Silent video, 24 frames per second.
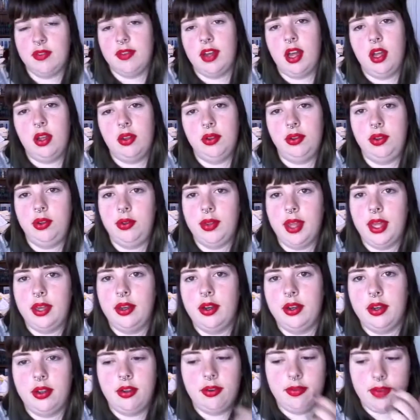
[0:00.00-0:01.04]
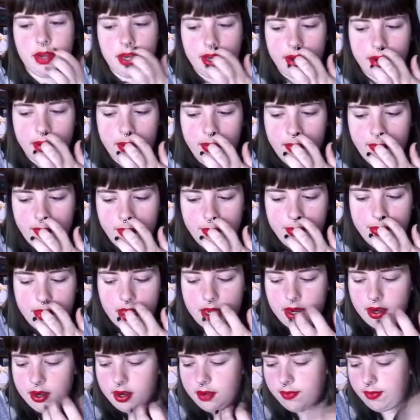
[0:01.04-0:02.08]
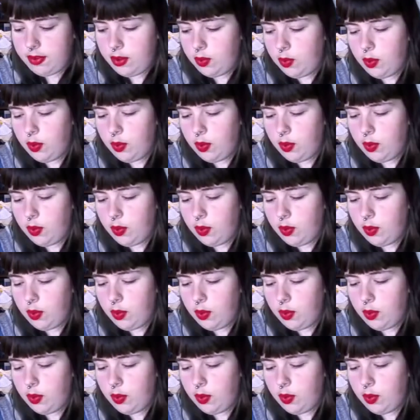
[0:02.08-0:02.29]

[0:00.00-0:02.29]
I'll do that in another video from there.